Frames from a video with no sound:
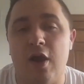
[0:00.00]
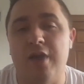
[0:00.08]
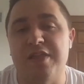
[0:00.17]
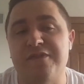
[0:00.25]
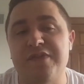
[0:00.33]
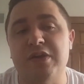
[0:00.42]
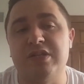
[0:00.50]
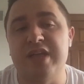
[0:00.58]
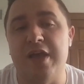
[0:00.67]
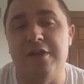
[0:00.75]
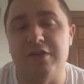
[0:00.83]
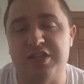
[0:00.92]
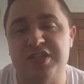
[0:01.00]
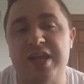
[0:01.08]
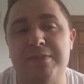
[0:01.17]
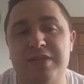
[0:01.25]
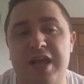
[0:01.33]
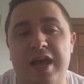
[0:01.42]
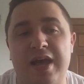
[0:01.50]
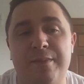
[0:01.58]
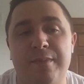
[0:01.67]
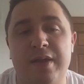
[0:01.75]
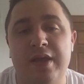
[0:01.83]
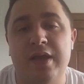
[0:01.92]
on the field together at the same
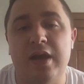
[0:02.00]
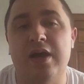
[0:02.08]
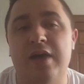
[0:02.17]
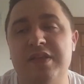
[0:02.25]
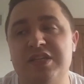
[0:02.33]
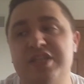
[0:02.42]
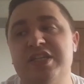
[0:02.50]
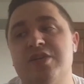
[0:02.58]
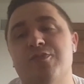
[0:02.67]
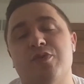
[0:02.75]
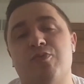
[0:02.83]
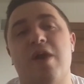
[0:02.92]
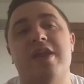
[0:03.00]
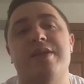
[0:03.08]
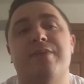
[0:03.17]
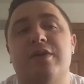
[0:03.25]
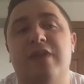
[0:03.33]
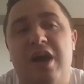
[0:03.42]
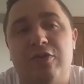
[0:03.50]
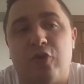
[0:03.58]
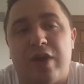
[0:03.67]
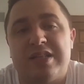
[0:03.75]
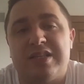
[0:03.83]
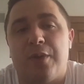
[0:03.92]
time uh, this season with Rodney McLeod,
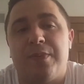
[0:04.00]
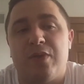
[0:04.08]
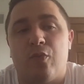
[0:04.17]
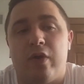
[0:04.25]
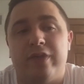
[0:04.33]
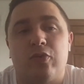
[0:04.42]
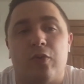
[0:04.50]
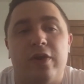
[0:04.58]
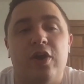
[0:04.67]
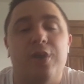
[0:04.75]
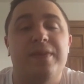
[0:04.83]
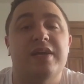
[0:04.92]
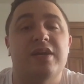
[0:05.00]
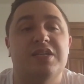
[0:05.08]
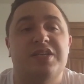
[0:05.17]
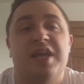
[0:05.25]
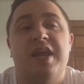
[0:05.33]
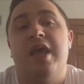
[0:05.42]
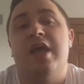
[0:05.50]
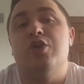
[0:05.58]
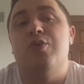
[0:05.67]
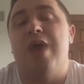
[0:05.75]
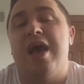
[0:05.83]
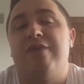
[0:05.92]
Grant Delpit, and Juan Thornhill because
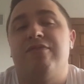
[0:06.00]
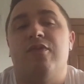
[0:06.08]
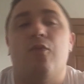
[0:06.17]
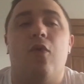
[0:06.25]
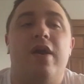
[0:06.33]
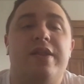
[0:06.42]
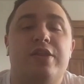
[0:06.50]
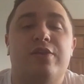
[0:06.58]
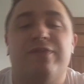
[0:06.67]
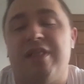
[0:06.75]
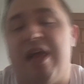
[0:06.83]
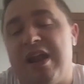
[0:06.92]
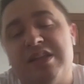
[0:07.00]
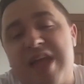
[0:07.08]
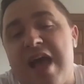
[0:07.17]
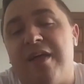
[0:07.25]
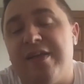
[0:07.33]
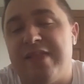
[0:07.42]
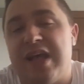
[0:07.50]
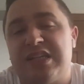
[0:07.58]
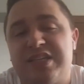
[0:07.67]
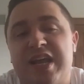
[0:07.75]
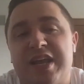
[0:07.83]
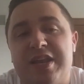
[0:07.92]
you have one, you have a lot of talent in that
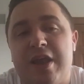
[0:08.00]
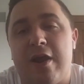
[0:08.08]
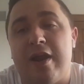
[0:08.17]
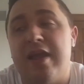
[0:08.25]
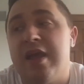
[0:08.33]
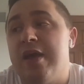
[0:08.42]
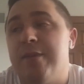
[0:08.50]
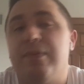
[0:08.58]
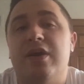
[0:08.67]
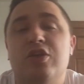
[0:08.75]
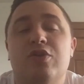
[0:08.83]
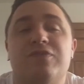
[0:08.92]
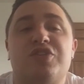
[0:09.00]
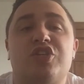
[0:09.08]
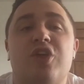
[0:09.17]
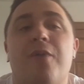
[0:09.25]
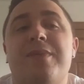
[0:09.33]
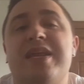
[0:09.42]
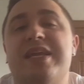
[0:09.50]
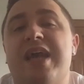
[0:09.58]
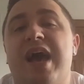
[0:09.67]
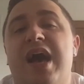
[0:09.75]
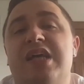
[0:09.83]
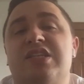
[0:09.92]
secondary but you have so many
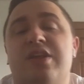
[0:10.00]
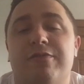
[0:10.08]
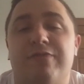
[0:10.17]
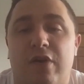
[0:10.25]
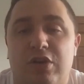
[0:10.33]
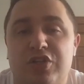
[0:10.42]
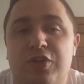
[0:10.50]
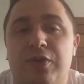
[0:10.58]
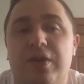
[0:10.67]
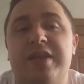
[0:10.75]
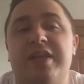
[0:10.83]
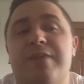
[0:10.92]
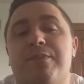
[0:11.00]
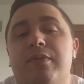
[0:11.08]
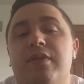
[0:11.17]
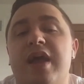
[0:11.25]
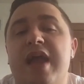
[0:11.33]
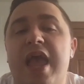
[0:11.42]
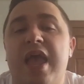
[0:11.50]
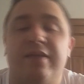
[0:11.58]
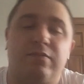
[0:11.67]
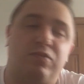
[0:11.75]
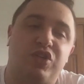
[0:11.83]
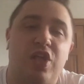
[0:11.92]
guys that are versatile and can play
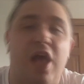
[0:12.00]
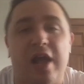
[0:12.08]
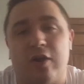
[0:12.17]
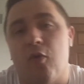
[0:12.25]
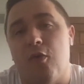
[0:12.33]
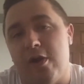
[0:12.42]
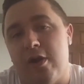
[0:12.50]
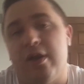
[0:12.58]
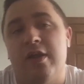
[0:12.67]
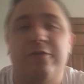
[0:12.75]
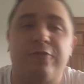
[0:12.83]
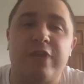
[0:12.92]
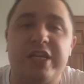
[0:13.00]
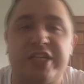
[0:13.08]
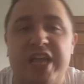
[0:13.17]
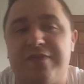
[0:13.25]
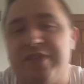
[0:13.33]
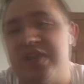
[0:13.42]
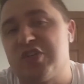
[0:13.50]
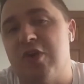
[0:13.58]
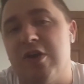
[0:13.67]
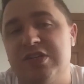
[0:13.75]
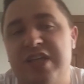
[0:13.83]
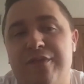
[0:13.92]
slot corner, free safety,
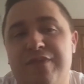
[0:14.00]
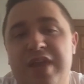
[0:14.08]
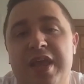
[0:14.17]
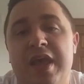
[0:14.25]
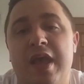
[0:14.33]
strong safety.